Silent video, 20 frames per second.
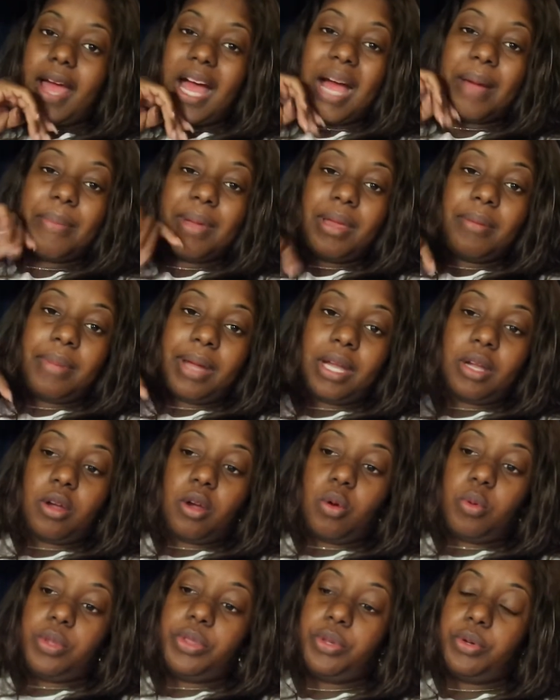I met my
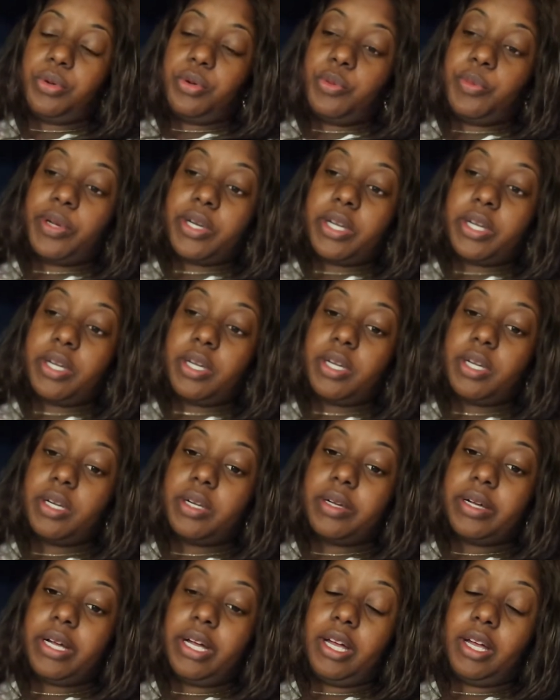goal with Uber.
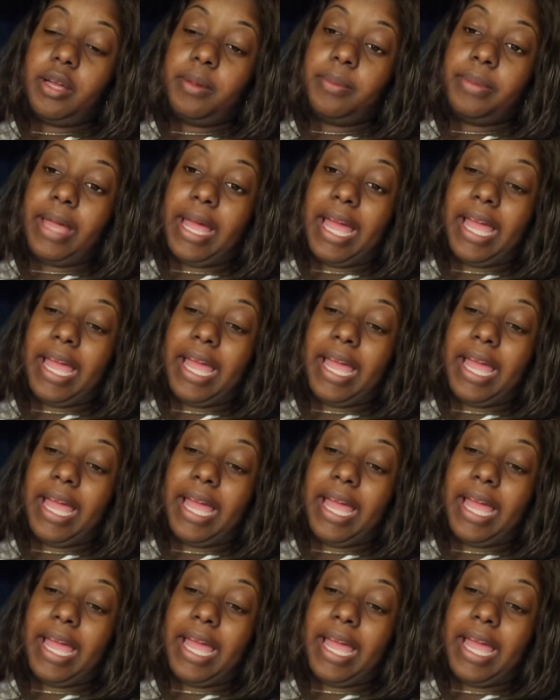I